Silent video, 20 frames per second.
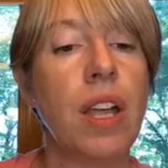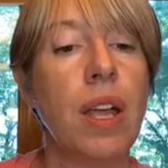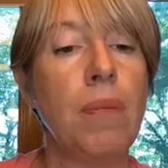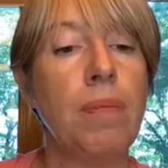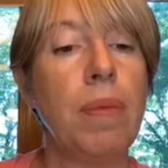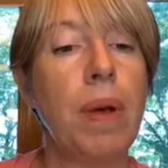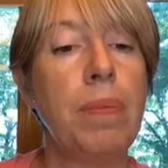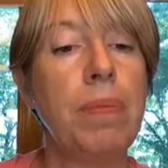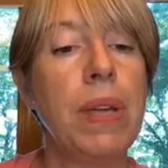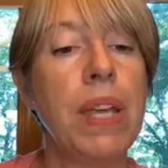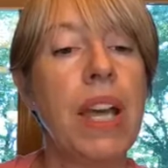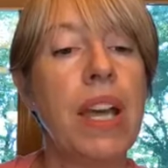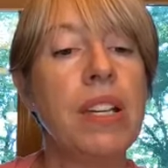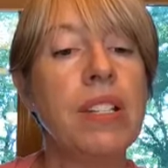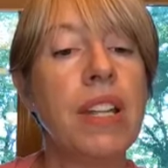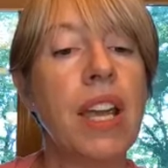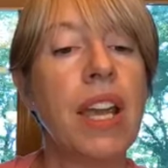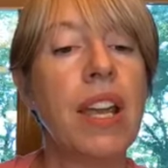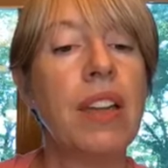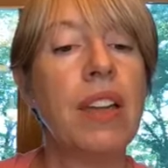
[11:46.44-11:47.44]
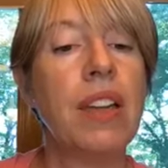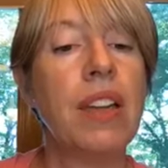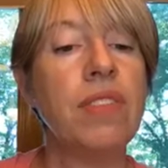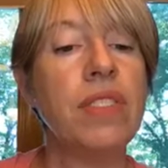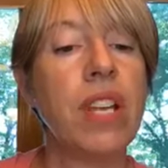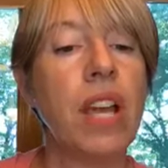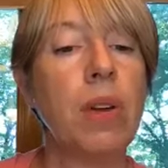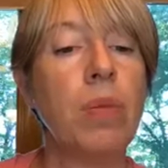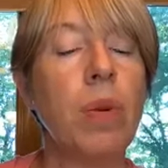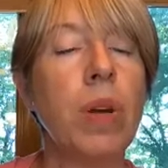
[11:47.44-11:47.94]
But because I have
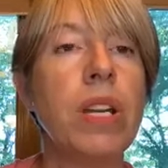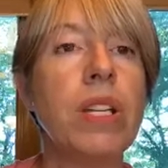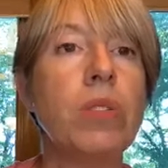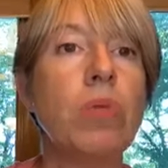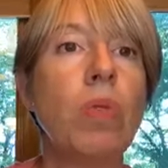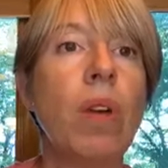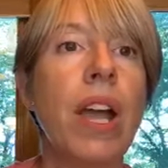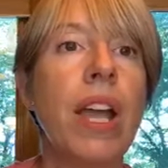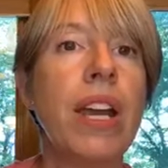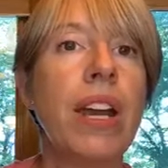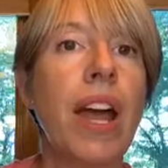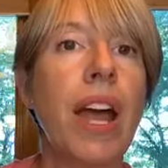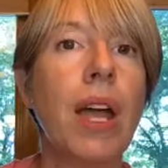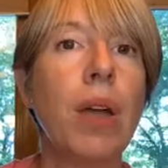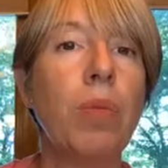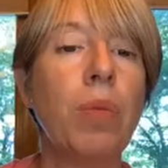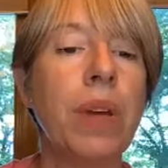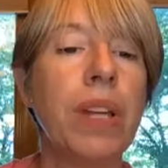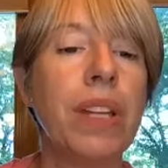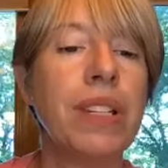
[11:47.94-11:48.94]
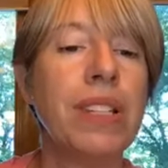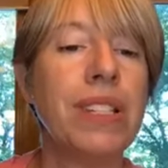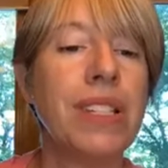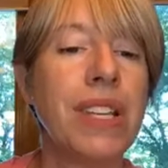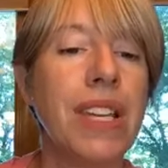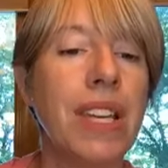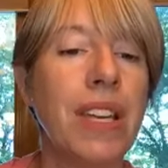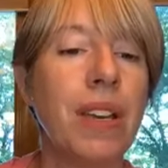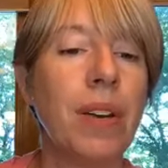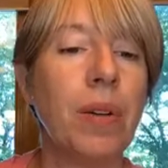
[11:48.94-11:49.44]
done what is right, I will see
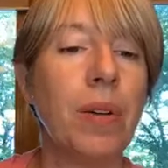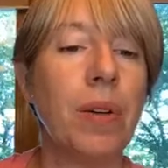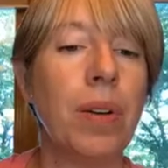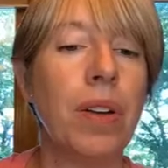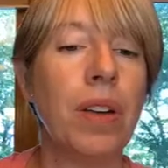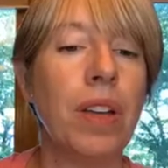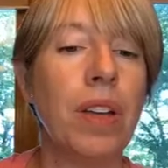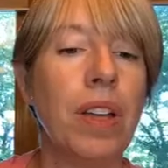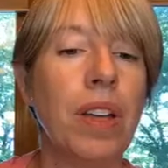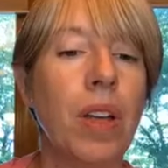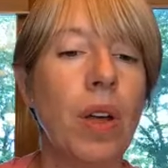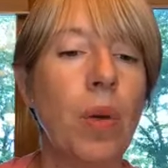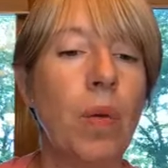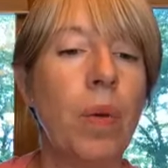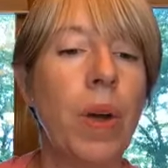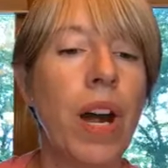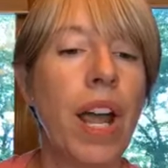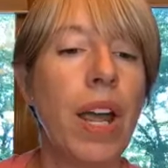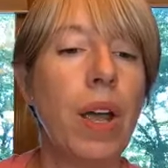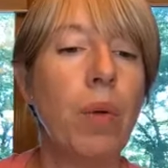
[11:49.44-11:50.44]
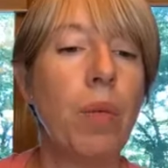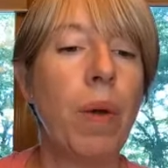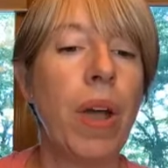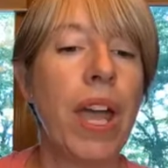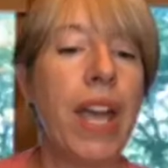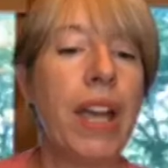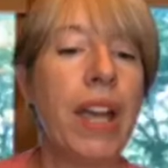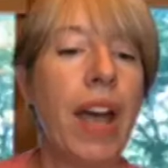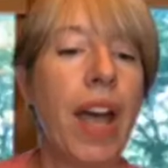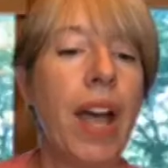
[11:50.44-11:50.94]
you. When I
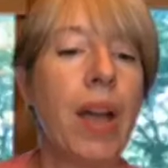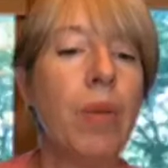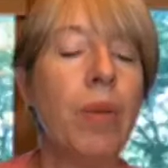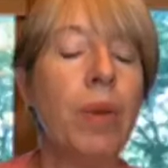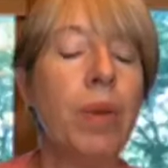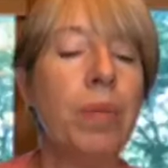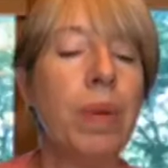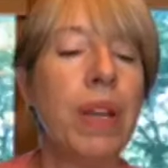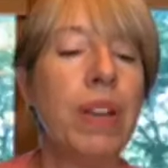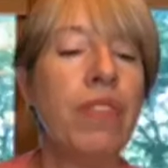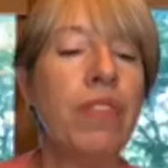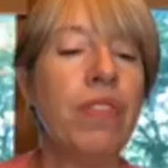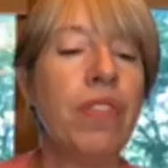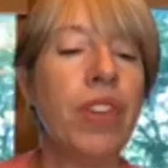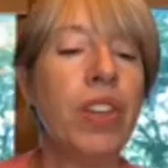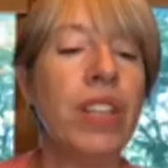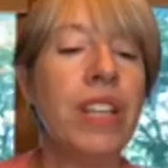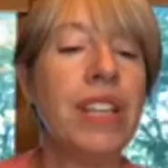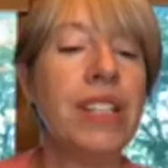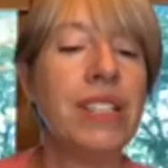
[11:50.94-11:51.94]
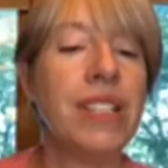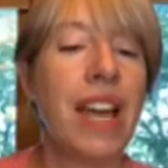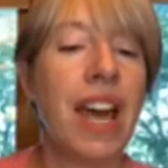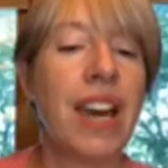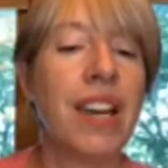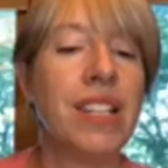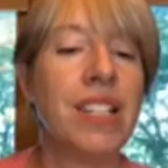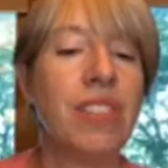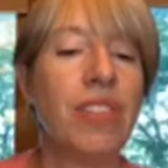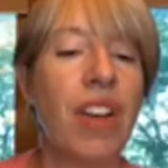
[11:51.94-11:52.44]
awake, I will be fully
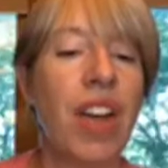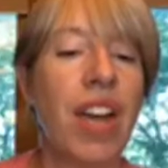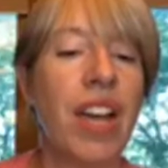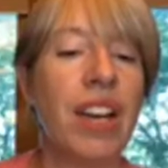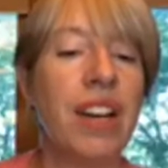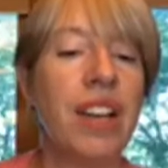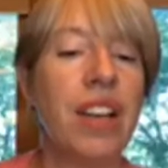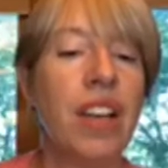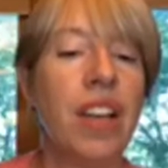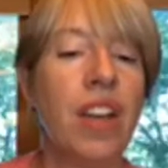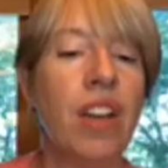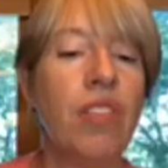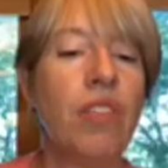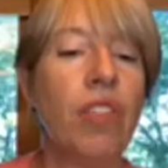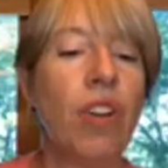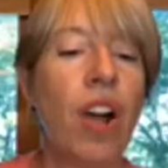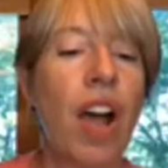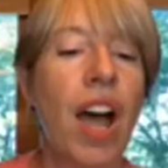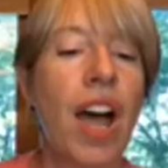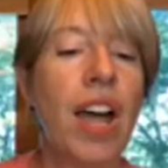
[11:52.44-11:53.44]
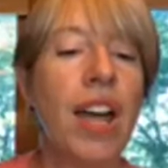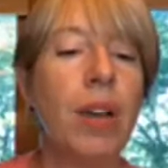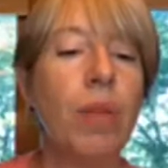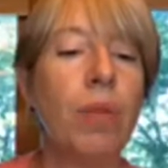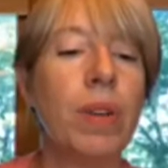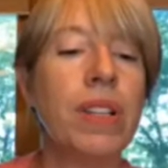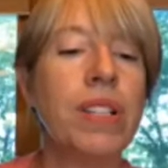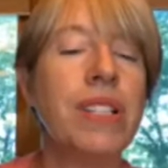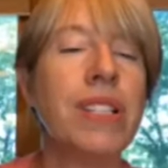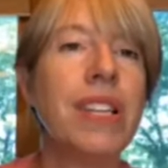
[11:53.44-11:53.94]
satisfied, for I
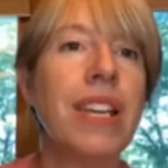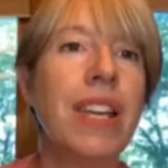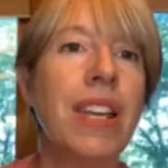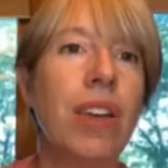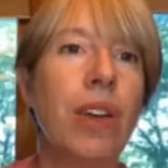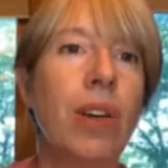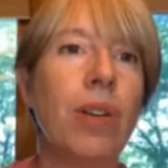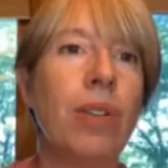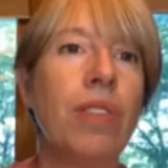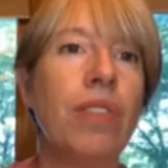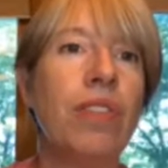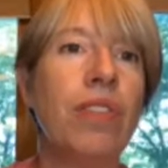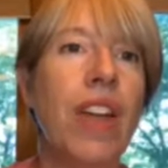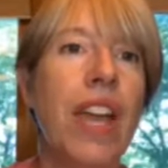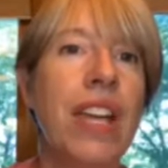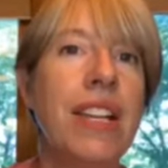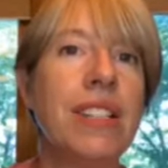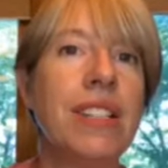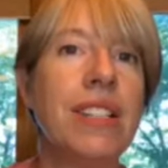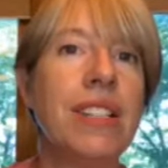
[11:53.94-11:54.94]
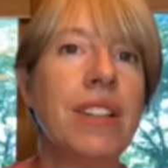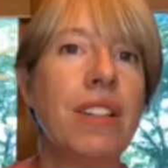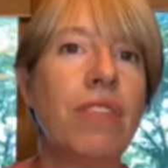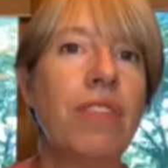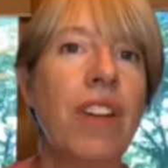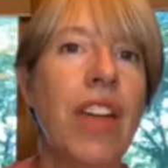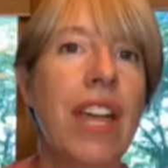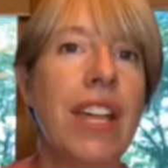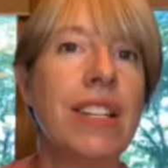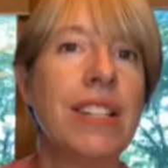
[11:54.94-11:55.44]
will see you face to
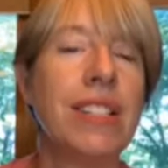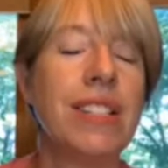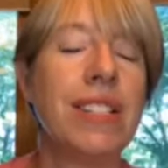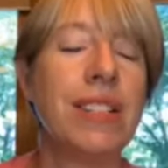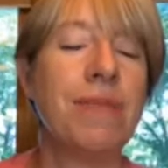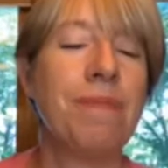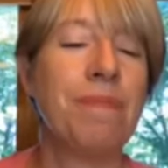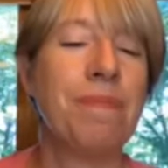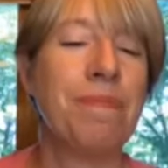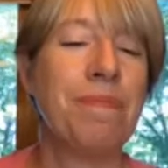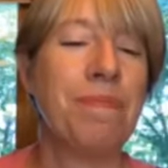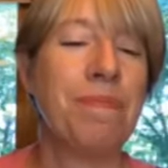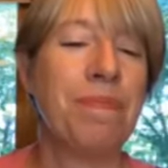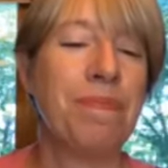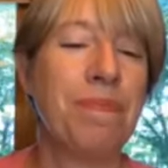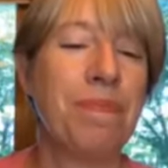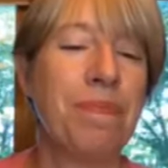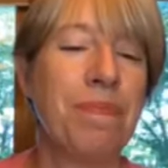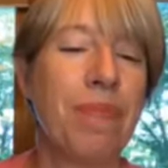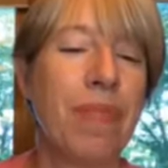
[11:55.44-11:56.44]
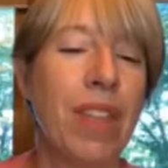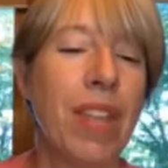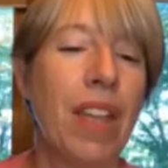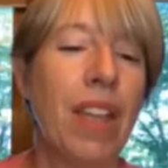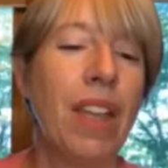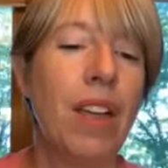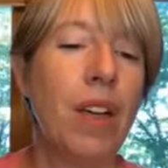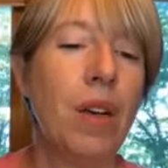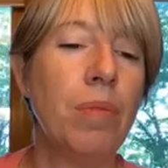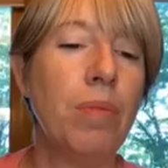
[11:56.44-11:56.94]
face.
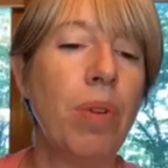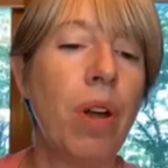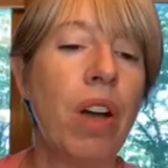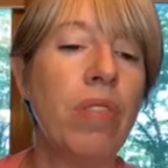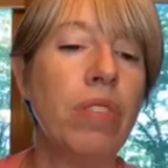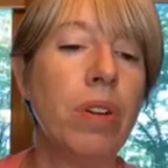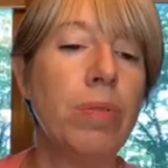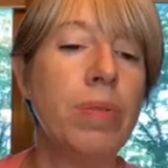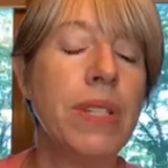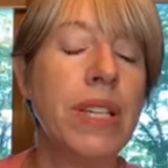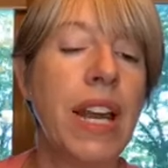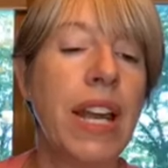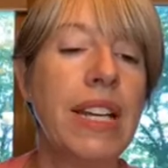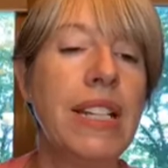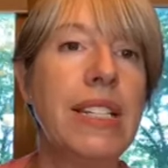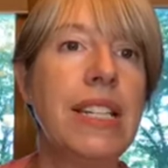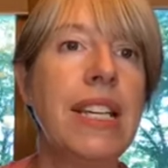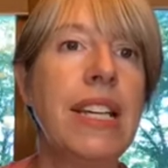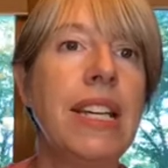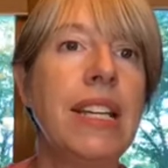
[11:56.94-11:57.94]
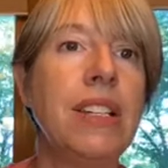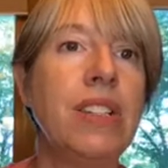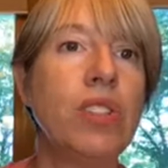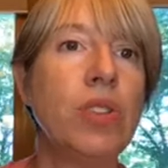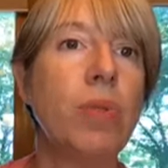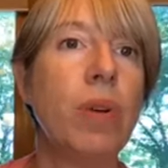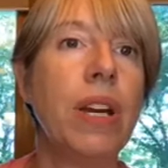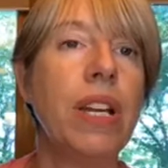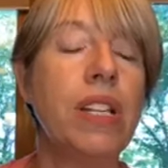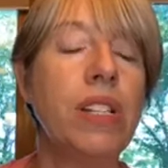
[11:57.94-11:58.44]
Proverbs 19,
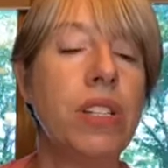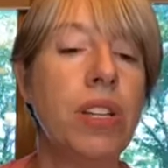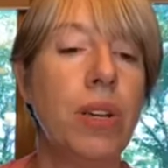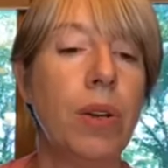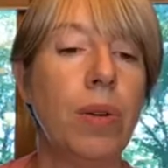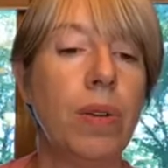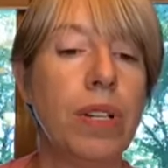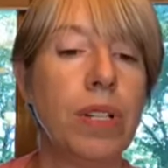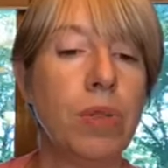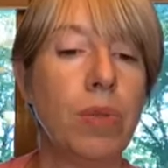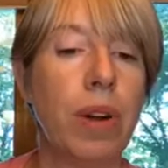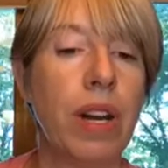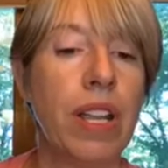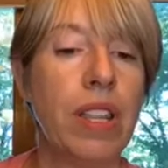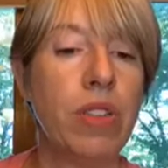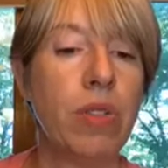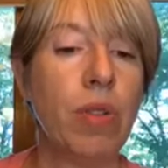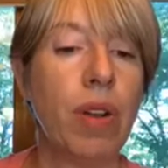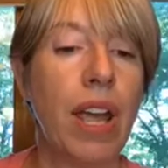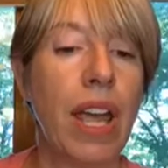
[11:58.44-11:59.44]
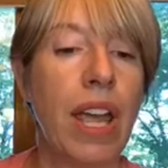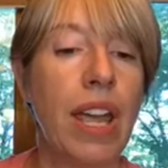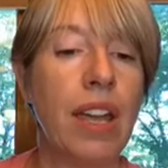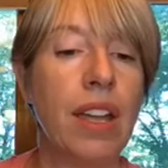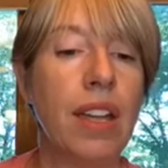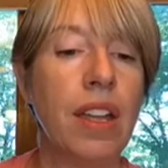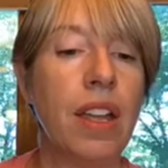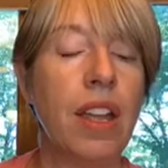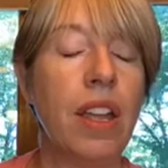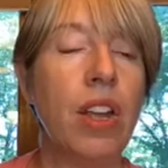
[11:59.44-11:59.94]
22 and 23.
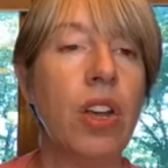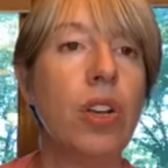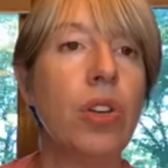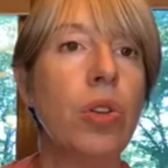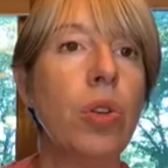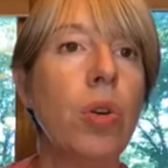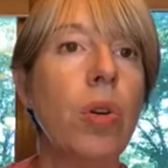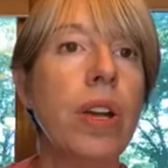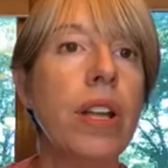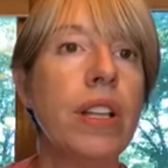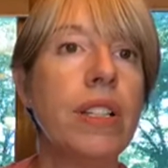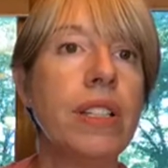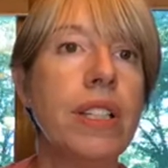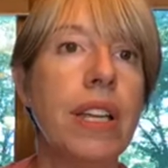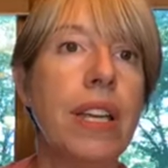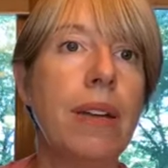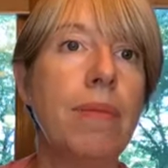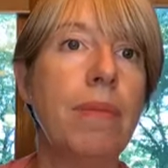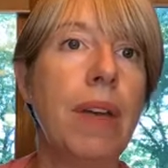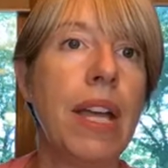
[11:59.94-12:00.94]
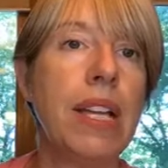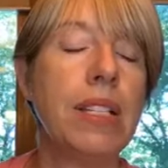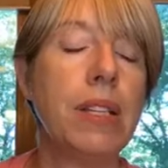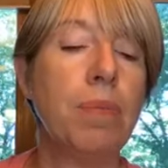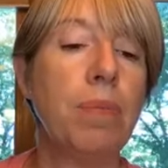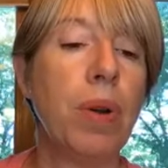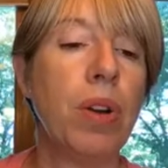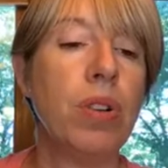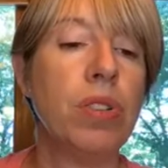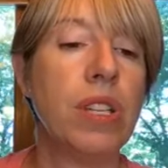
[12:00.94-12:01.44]
Loyalty makes a
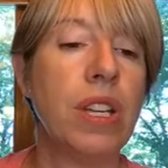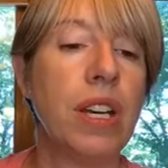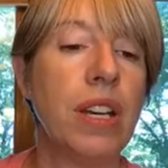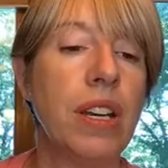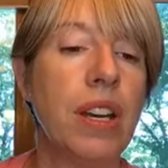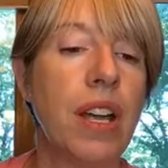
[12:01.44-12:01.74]
person